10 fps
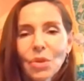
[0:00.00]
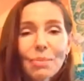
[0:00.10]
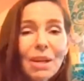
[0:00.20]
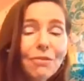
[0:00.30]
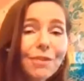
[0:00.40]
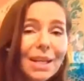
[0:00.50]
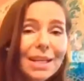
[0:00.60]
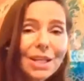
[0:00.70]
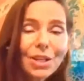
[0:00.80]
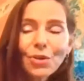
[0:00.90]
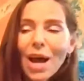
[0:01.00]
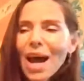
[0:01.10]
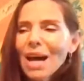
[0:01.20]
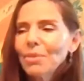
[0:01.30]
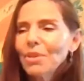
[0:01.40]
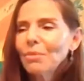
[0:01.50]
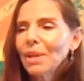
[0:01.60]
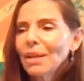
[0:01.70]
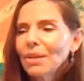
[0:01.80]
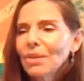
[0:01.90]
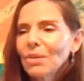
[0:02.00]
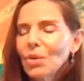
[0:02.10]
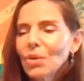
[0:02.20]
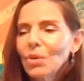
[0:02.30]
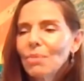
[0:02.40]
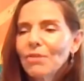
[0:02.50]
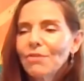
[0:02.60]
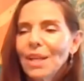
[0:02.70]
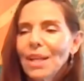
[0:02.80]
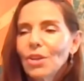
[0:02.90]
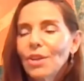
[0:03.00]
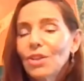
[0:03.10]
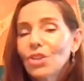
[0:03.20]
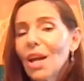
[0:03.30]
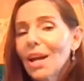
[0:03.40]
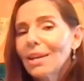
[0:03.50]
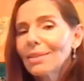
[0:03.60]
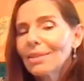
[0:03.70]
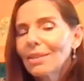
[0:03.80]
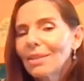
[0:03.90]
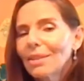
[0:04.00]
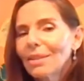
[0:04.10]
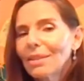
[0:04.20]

You may feel it in your abdomen, or you may feel it on the chest,